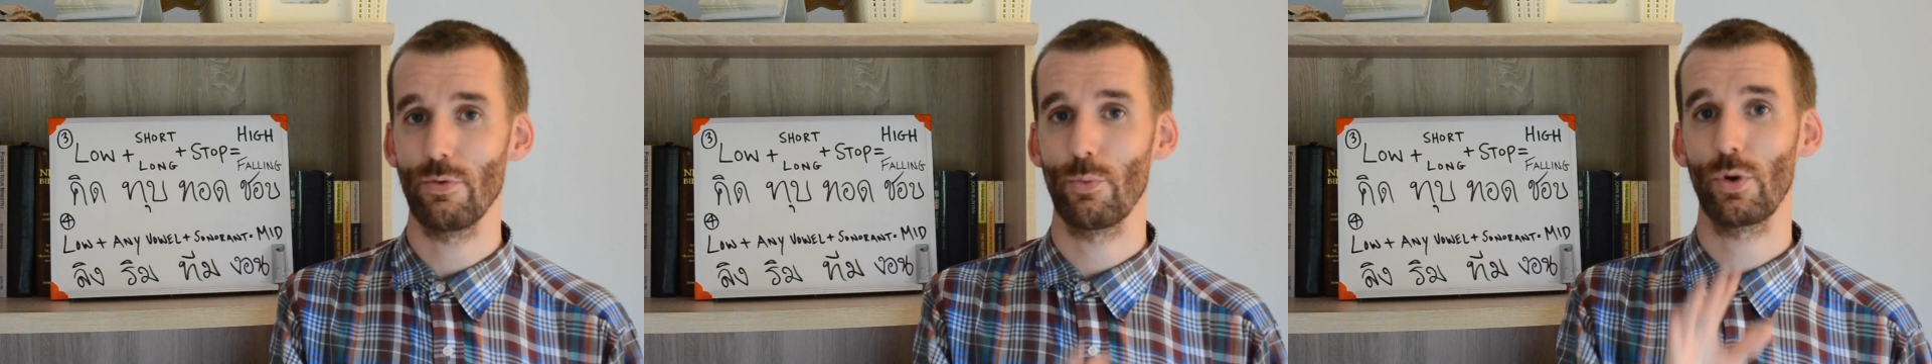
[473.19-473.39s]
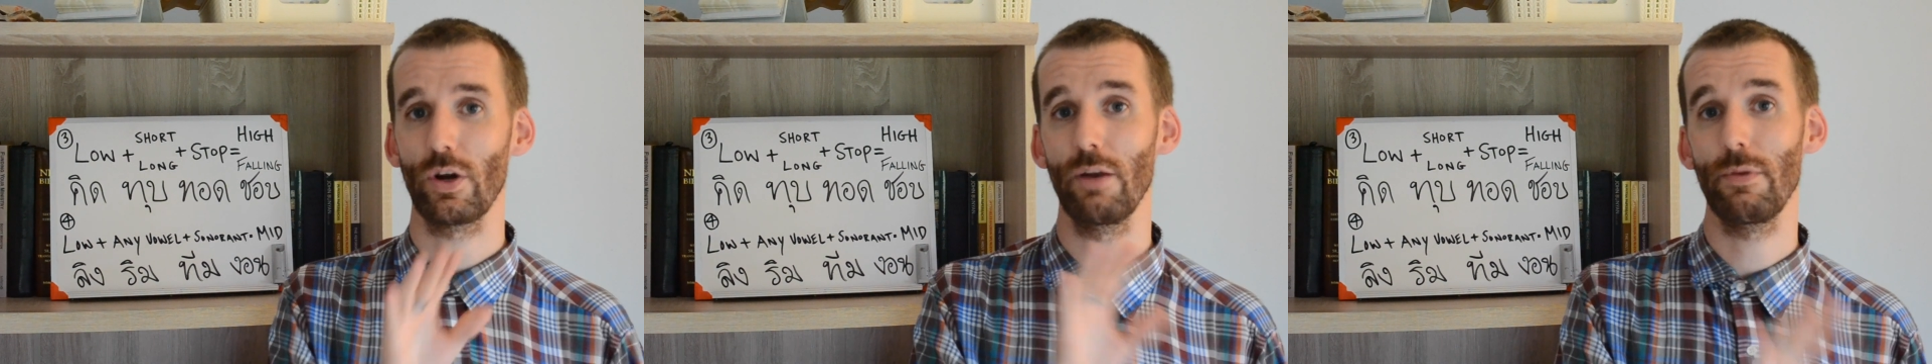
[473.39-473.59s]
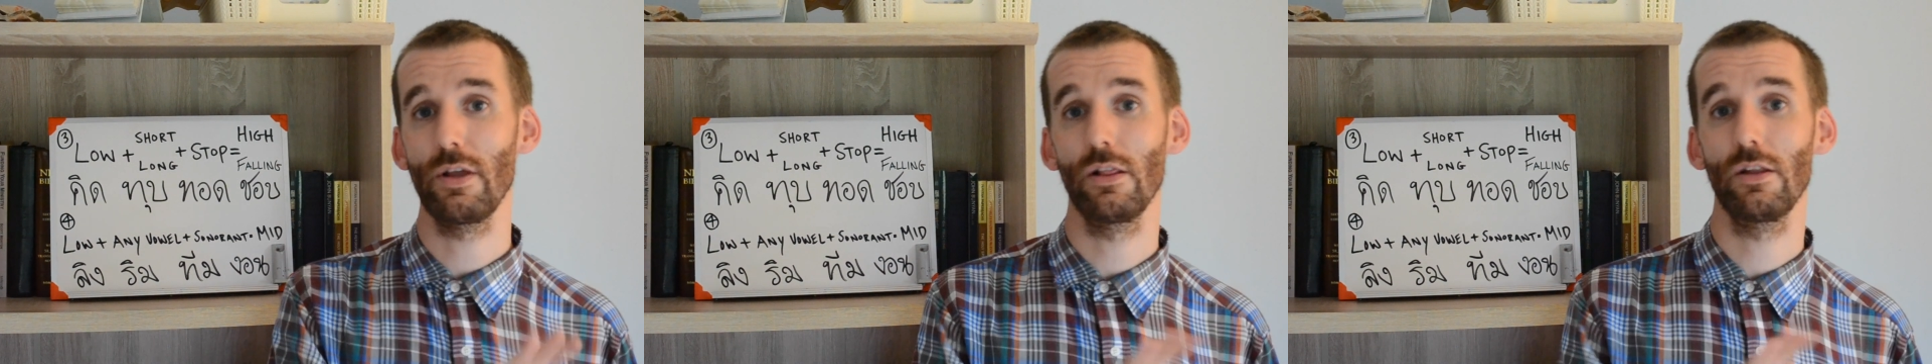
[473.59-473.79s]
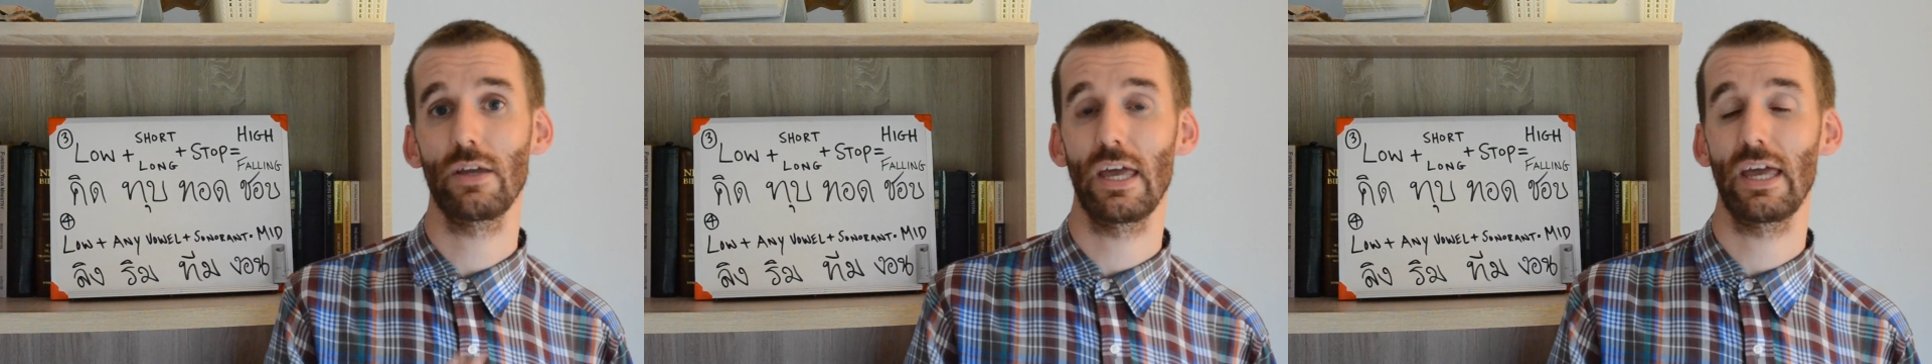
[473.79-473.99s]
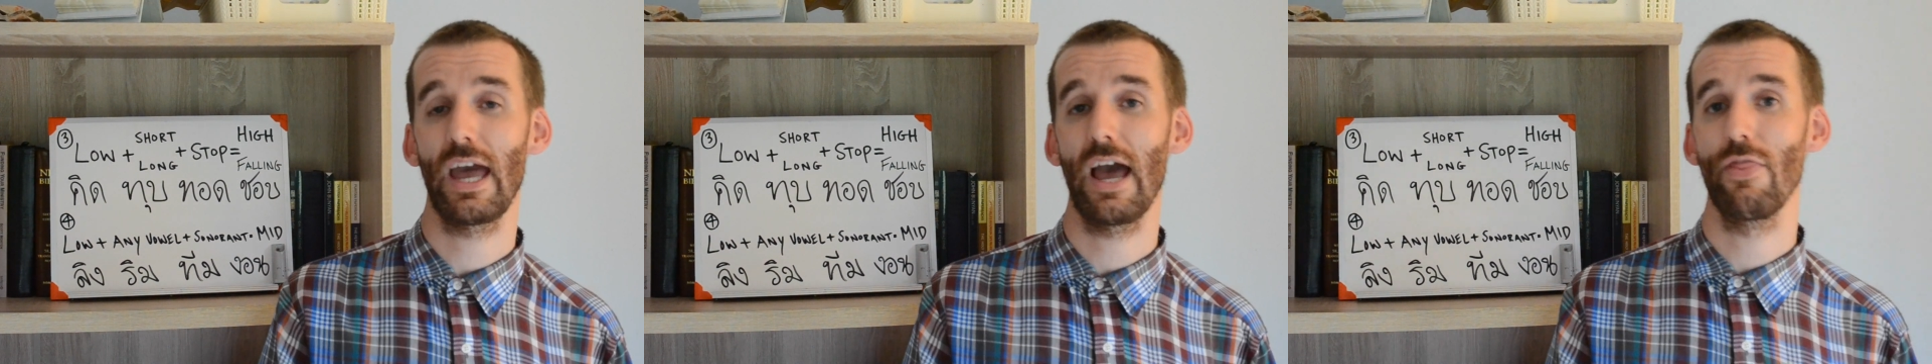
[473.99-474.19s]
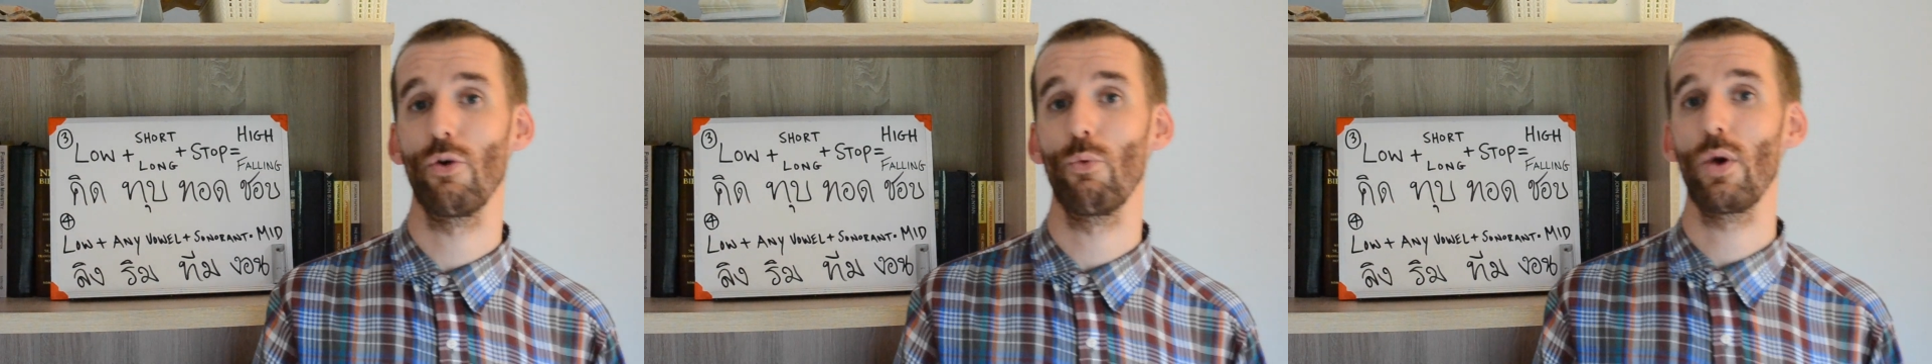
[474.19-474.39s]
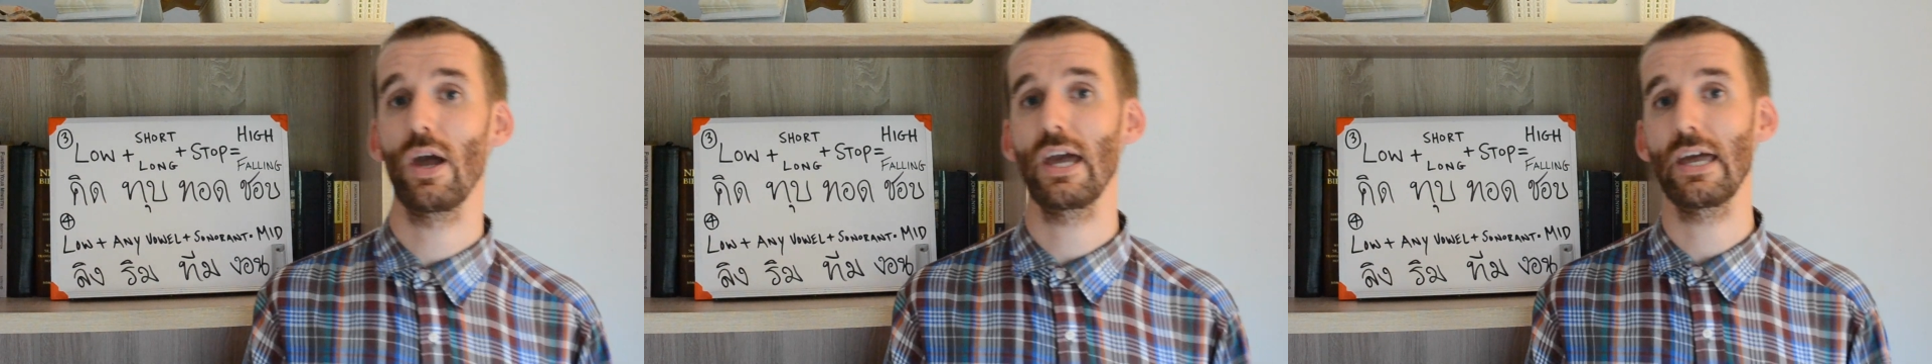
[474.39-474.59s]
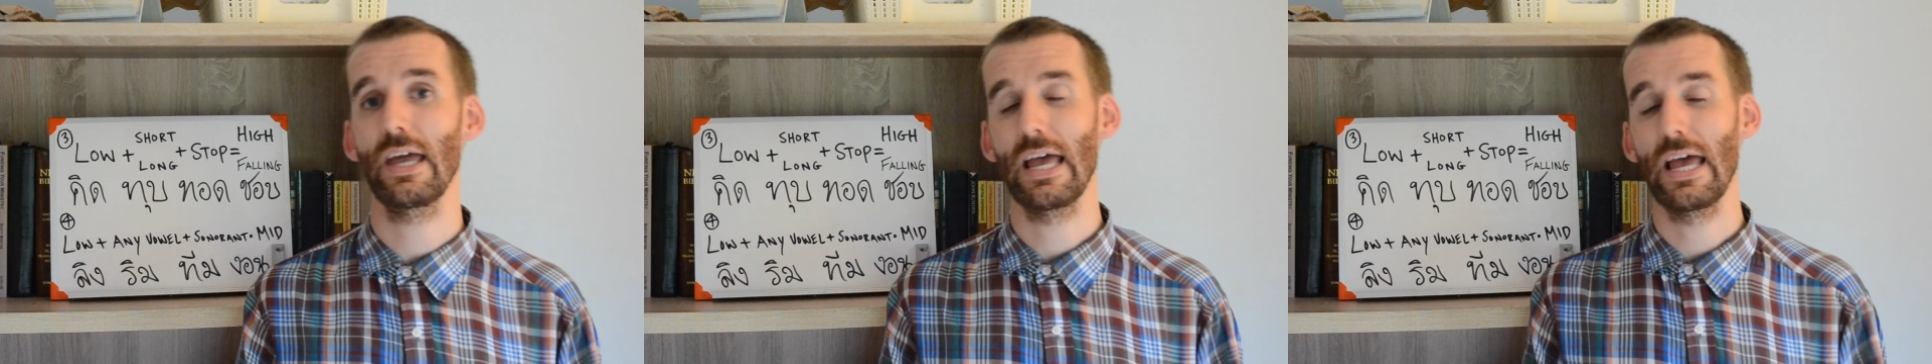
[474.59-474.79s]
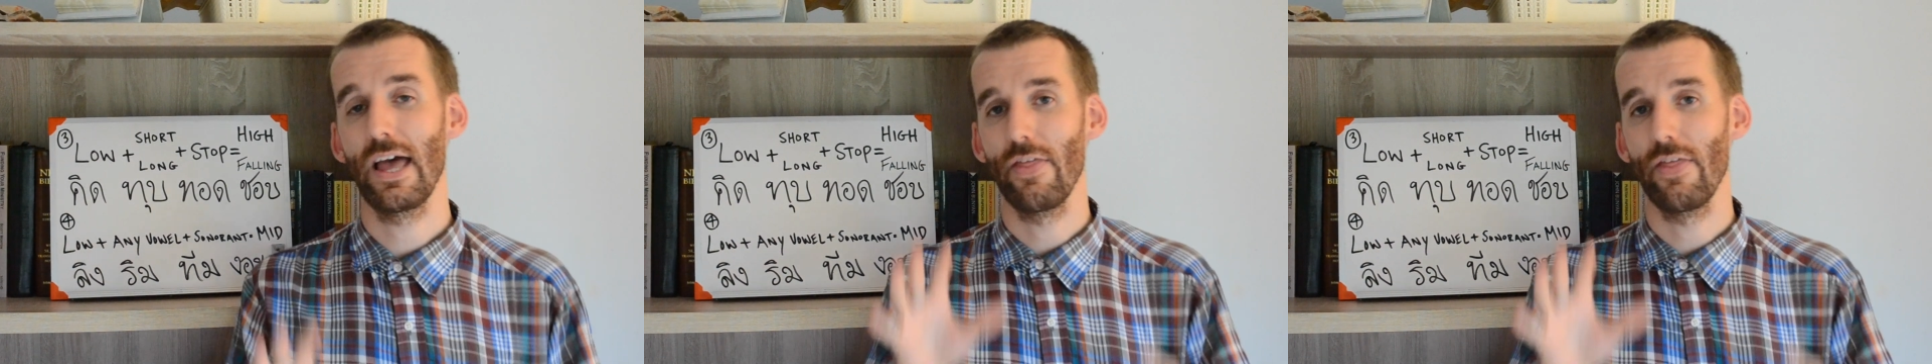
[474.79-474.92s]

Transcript: and we're going to be looking at the way